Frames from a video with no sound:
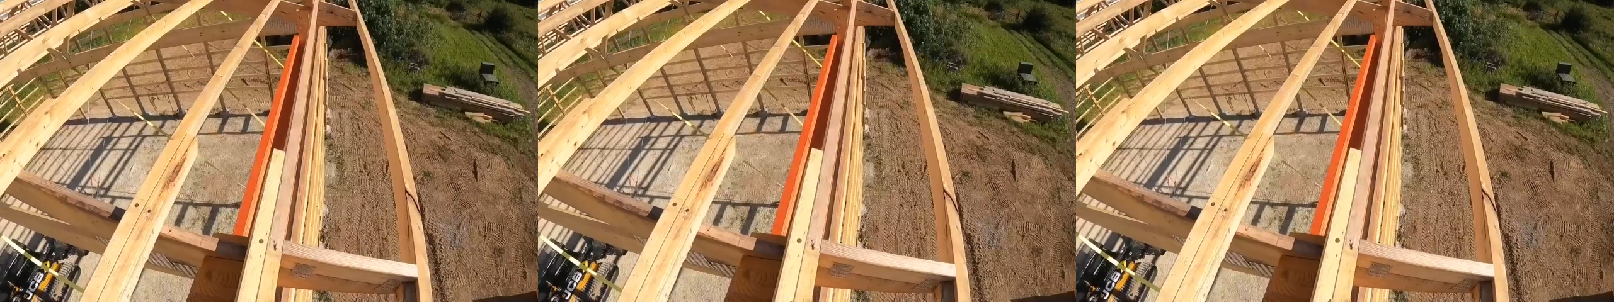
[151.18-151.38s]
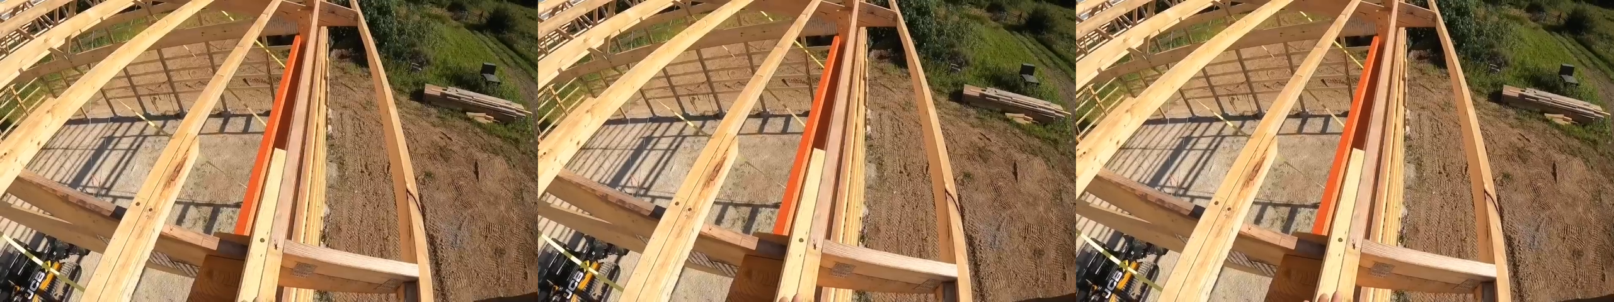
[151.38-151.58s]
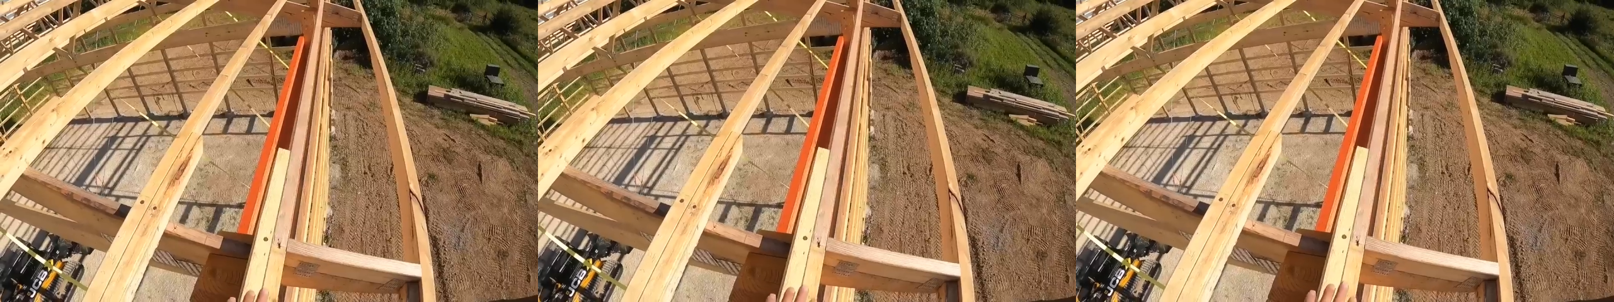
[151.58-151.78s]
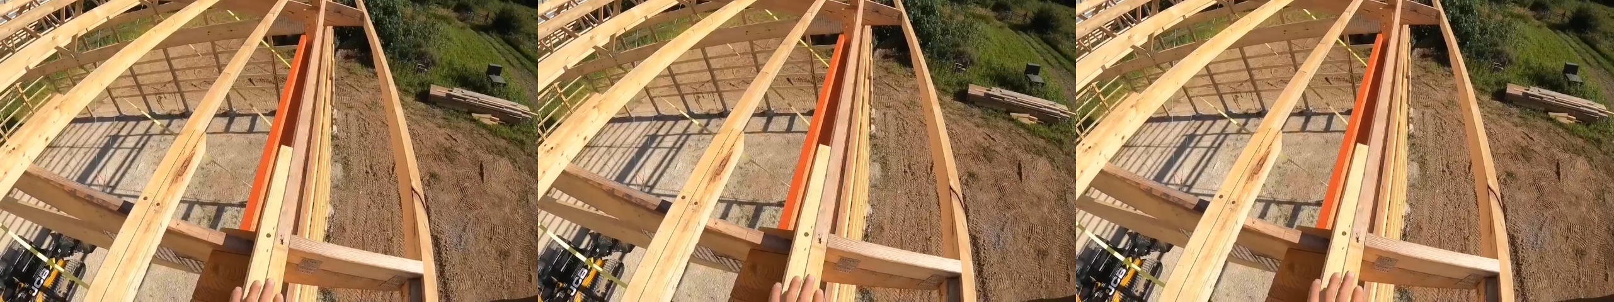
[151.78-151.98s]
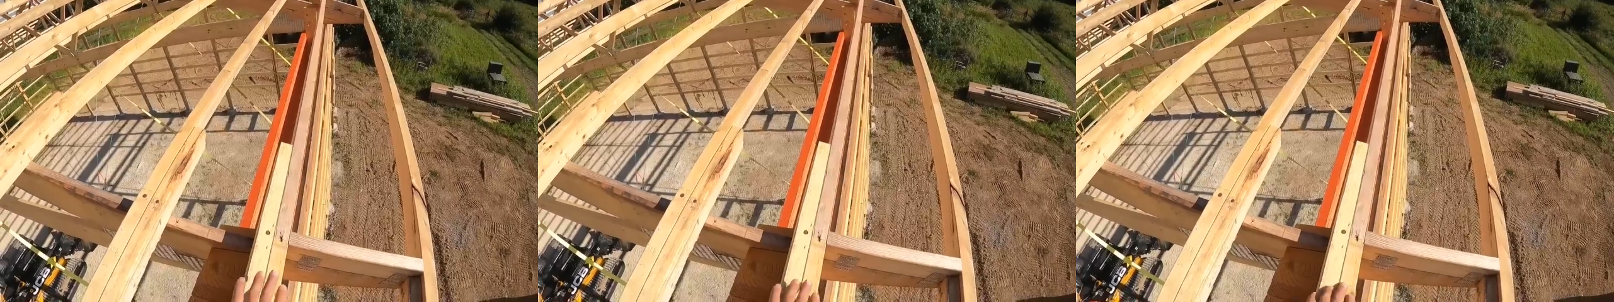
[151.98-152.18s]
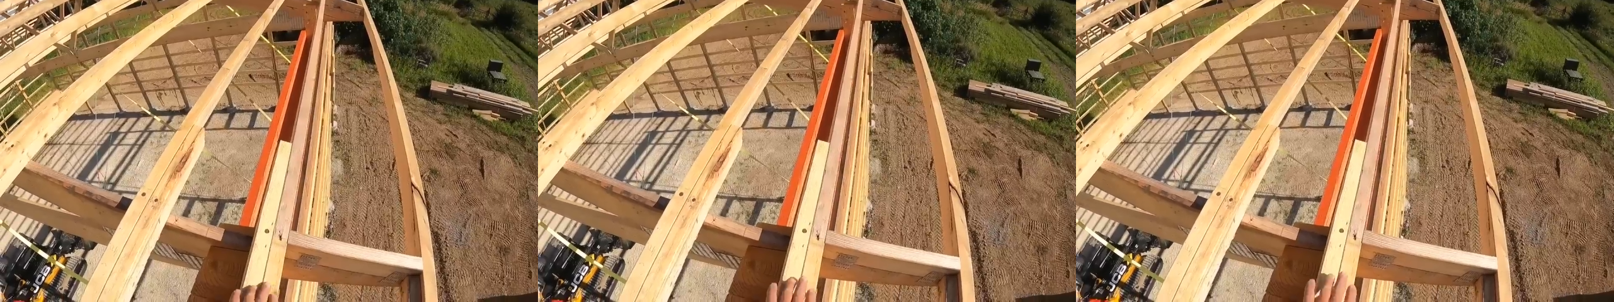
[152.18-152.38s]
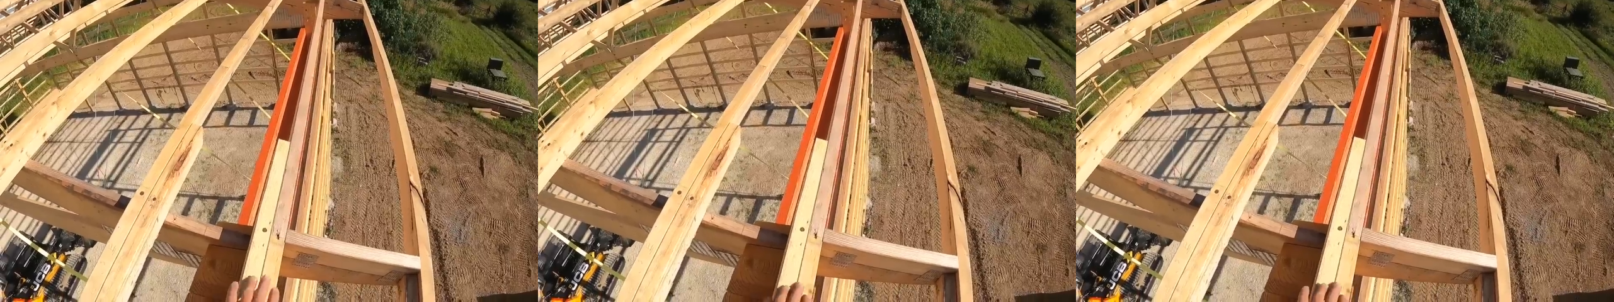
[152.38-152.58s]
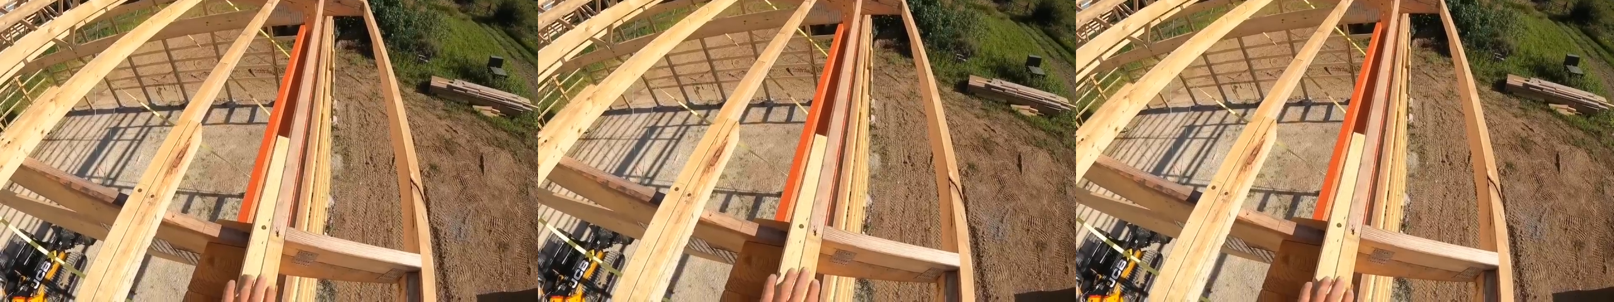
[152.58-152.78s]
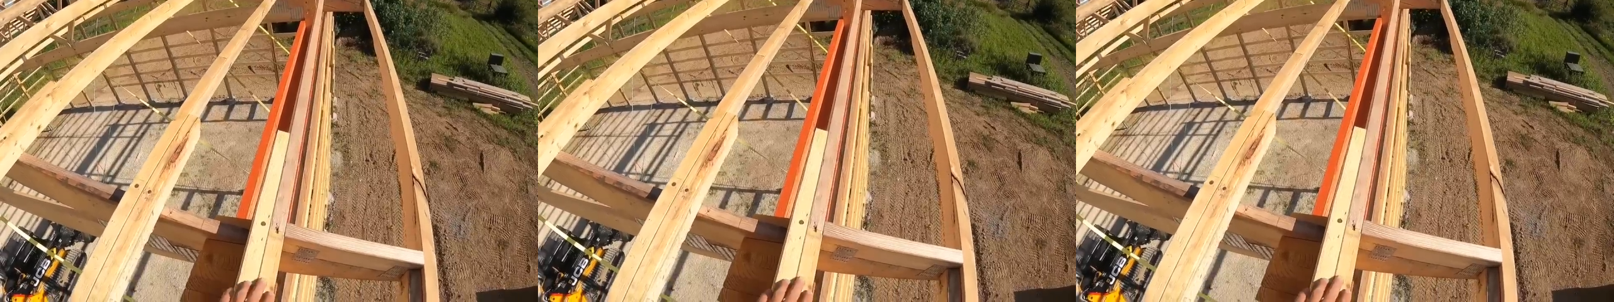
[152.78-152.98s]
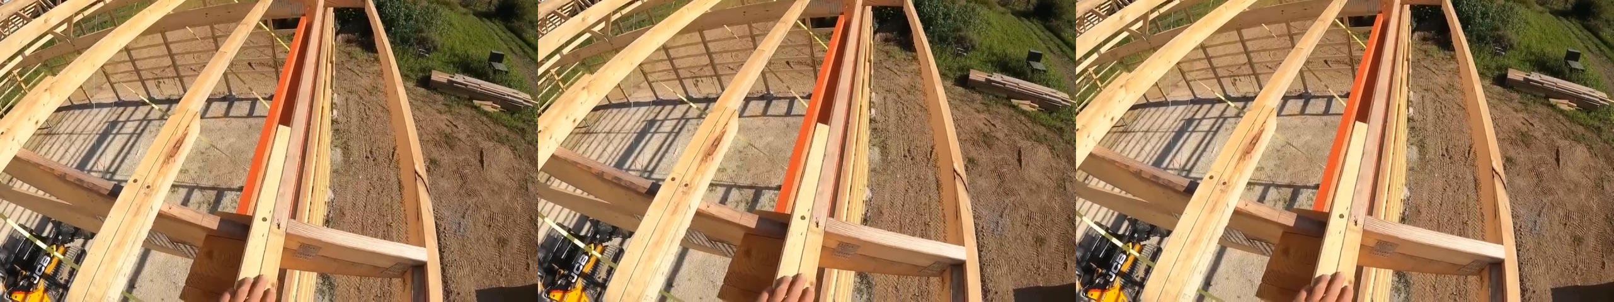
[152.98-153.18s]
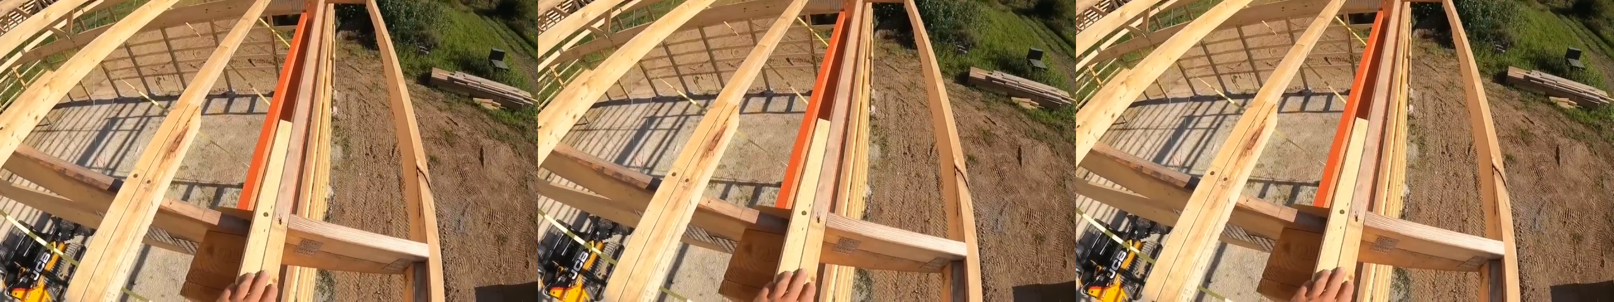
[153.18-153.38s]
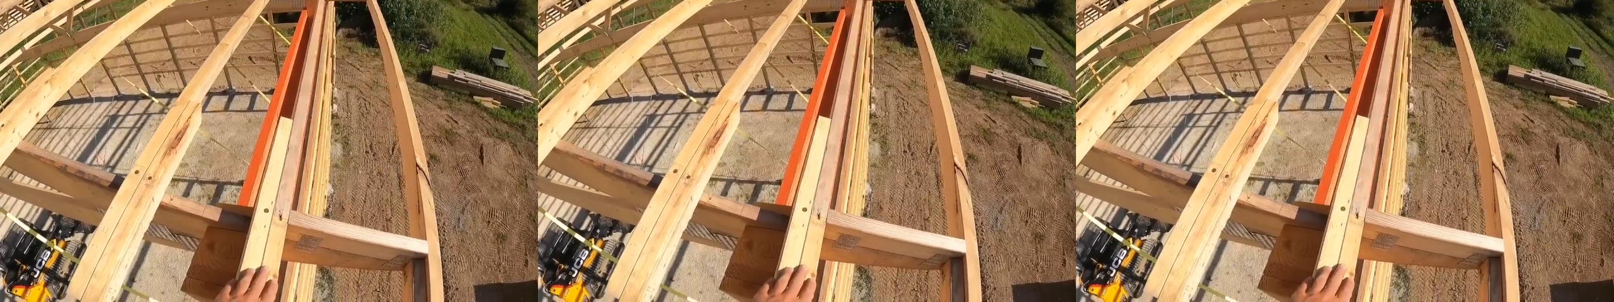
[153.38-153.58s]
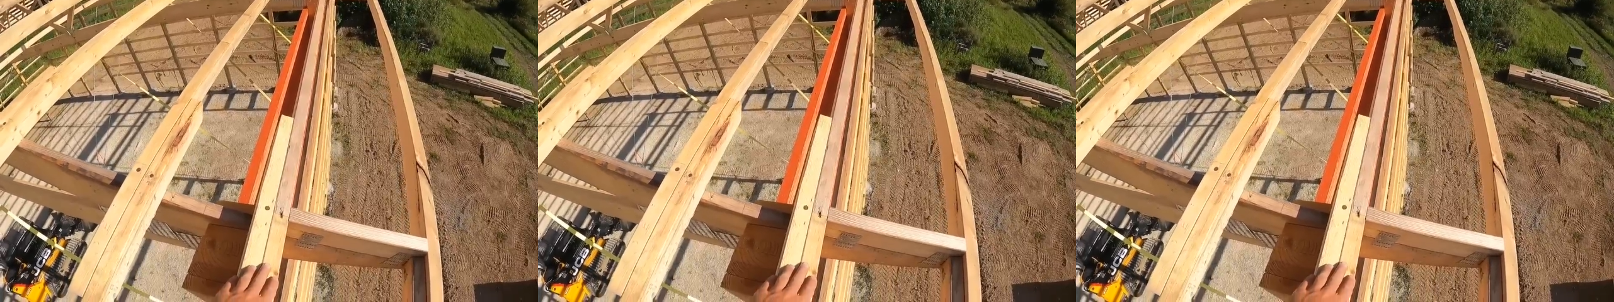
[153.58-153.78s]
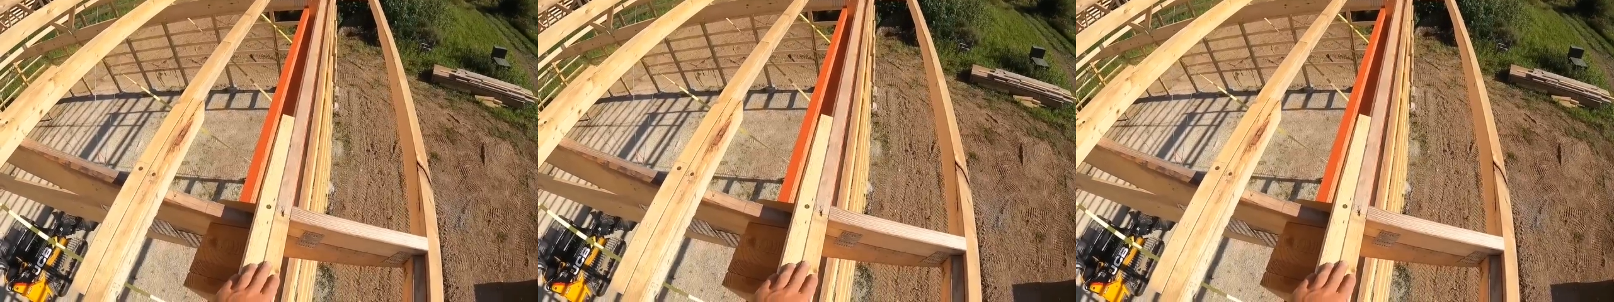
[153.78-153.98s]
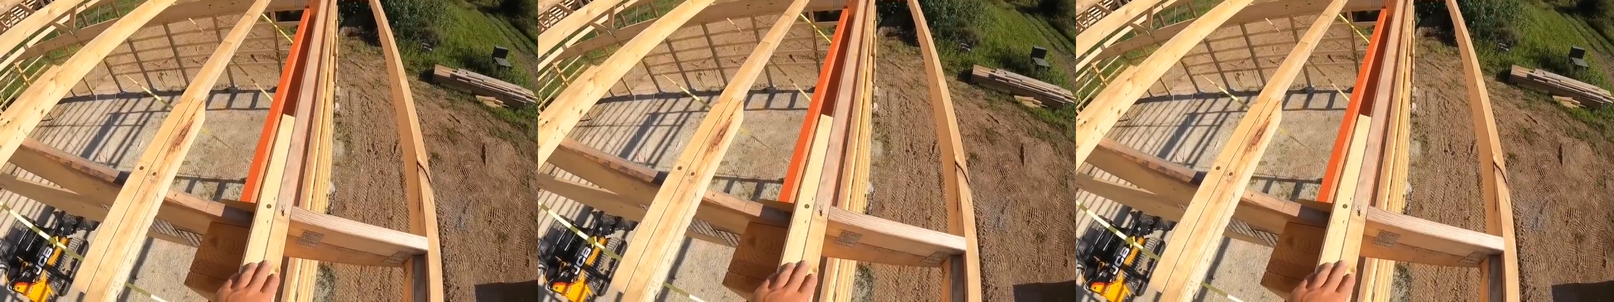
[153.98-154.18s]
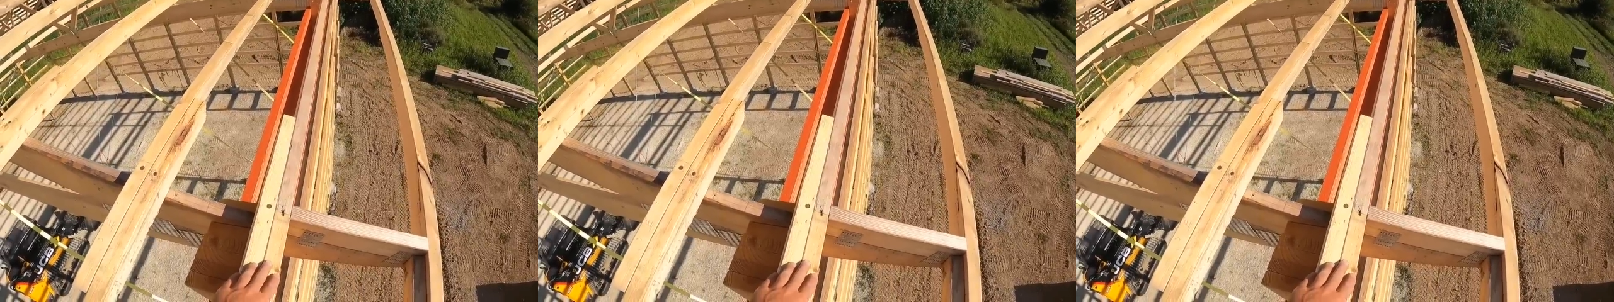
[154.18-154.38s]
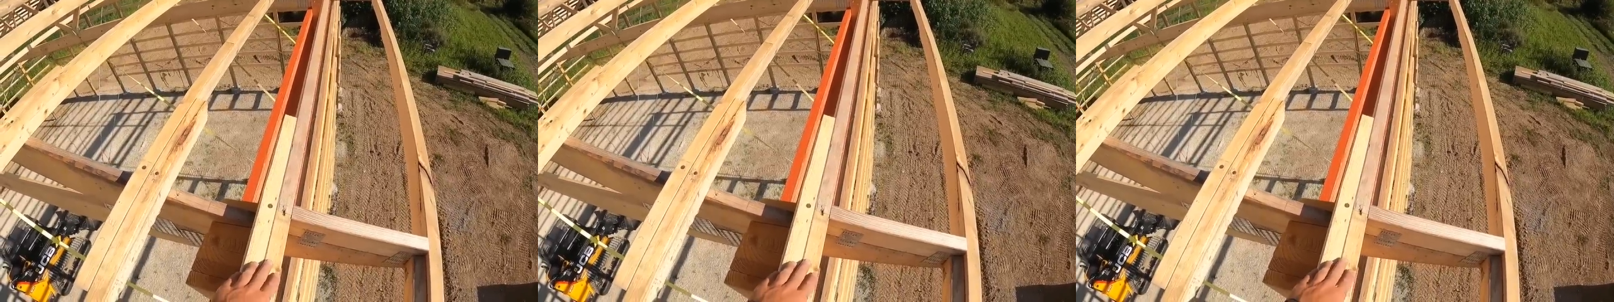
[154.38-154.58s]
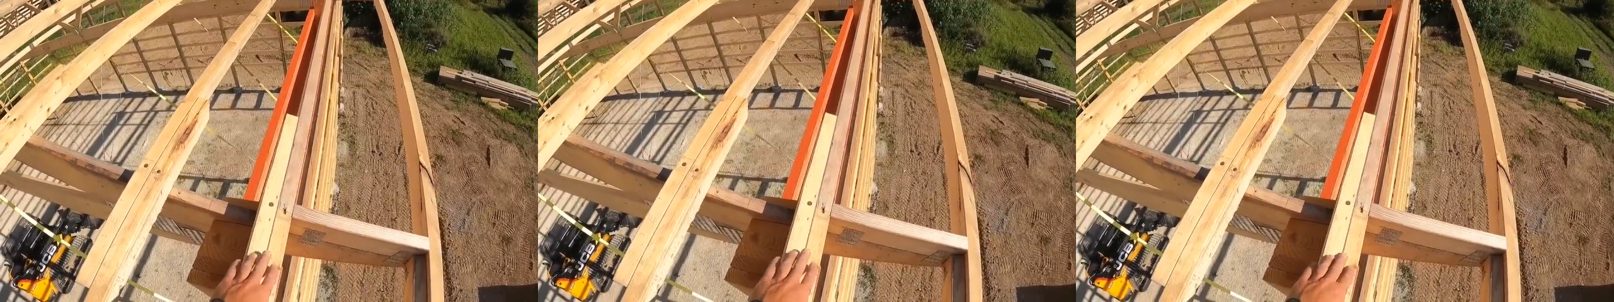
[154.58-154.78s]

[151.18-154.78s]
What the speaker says: Nobody's mouth can be seen.